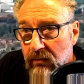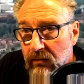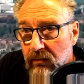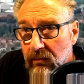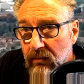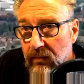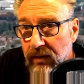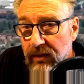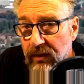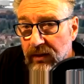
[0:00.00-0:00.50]

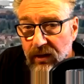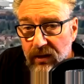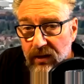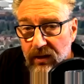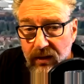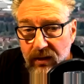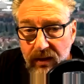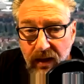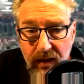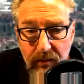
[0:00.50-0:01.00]
They're just the
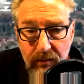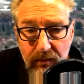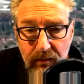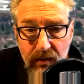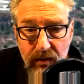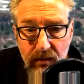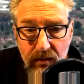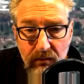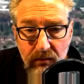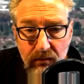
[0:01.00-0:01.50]

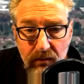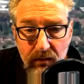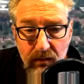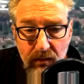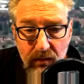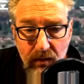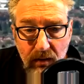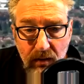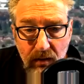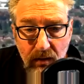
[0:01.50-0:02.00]
names
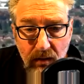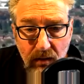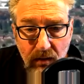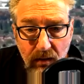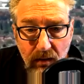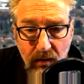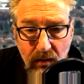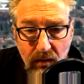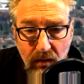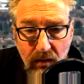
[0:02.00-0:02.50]

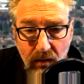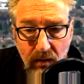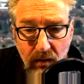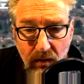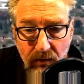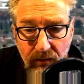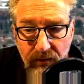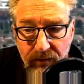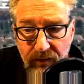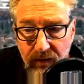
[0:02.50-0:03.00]
of